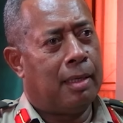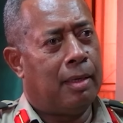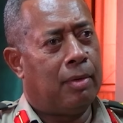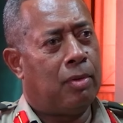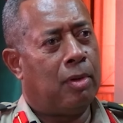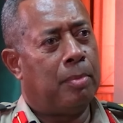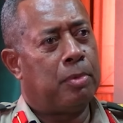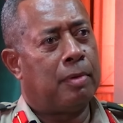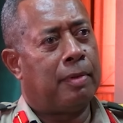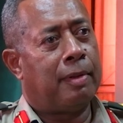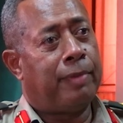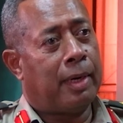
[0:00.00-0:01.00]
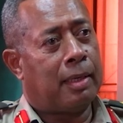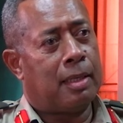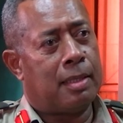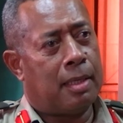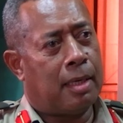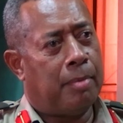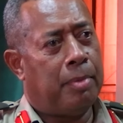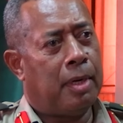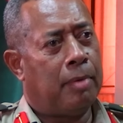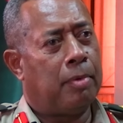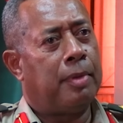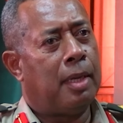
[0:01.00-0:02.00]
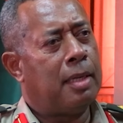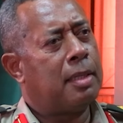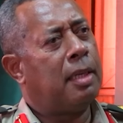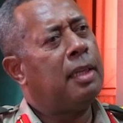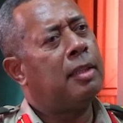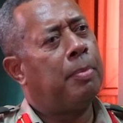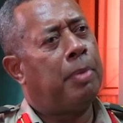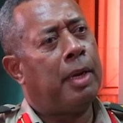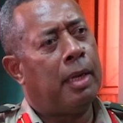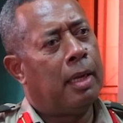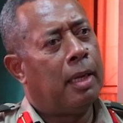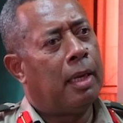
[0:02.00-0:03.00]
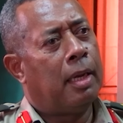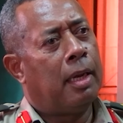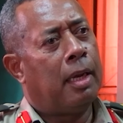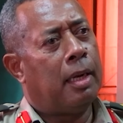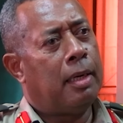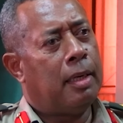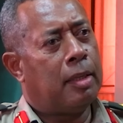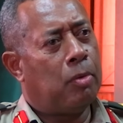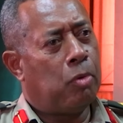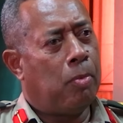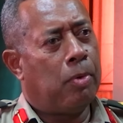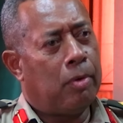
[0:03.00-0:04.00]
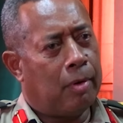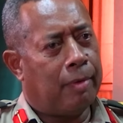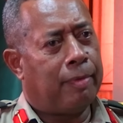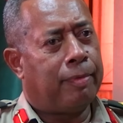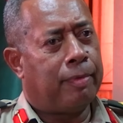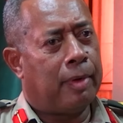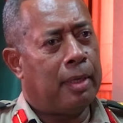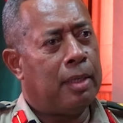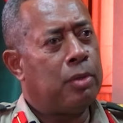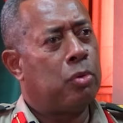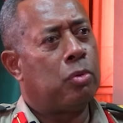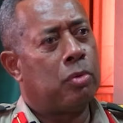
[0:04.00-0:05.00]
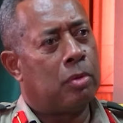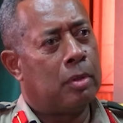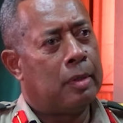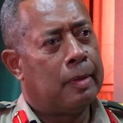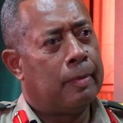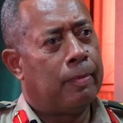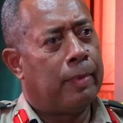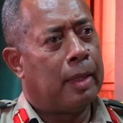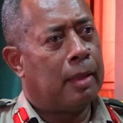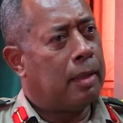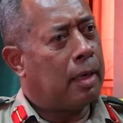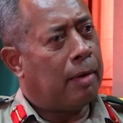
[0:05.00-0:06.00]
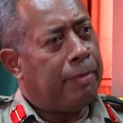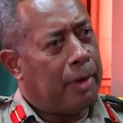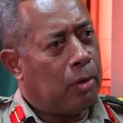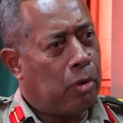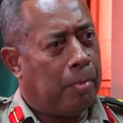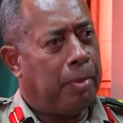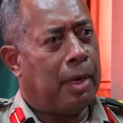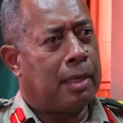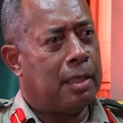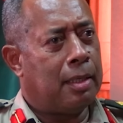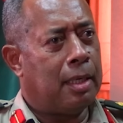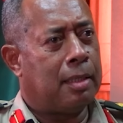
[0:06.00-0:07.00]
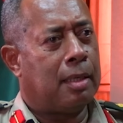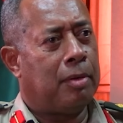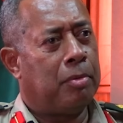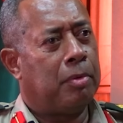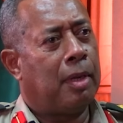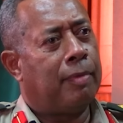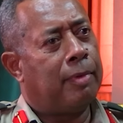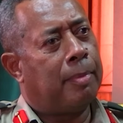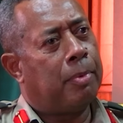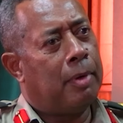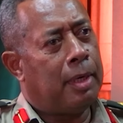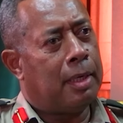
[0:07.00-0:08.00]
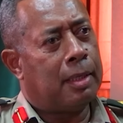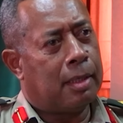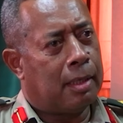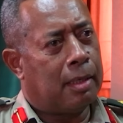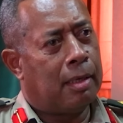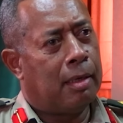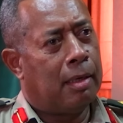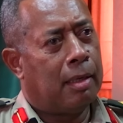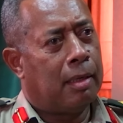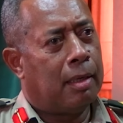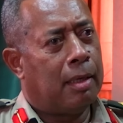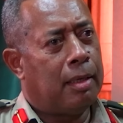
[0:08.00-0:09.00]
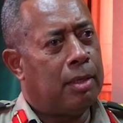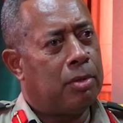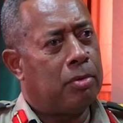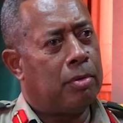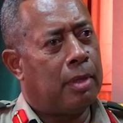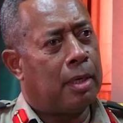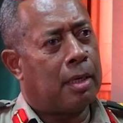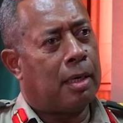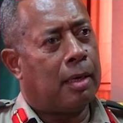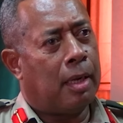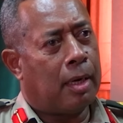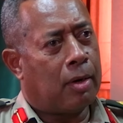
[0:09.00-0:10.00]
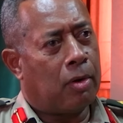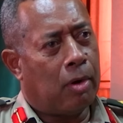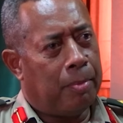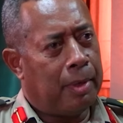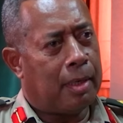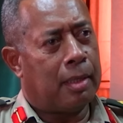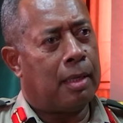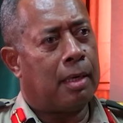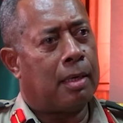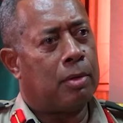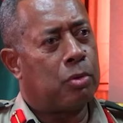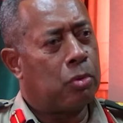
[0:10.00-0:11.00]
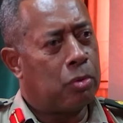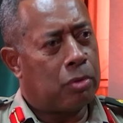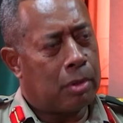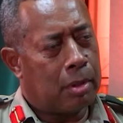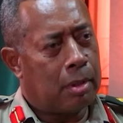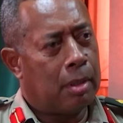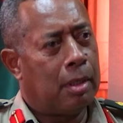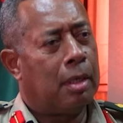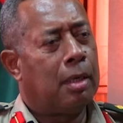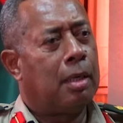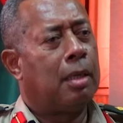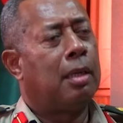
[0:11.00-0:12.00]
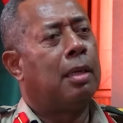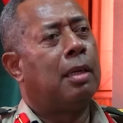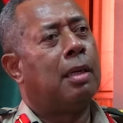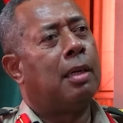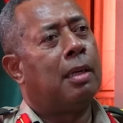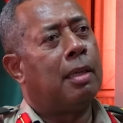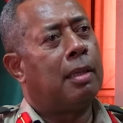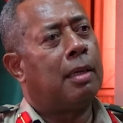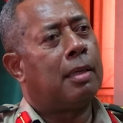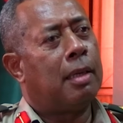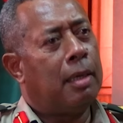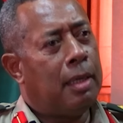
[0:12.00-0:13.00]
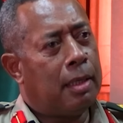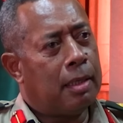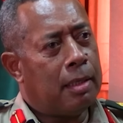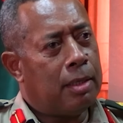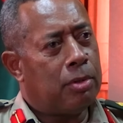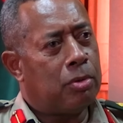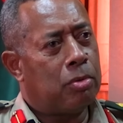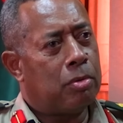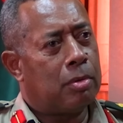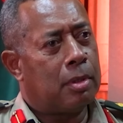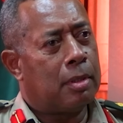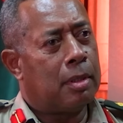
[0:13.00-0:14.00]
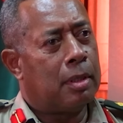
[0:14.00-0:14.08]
in terms of the factors that are being involved. There is an interplay, an interwoven of issues that are very complex in nature. You have a political issue, there are economic, there are social, there are legal issues,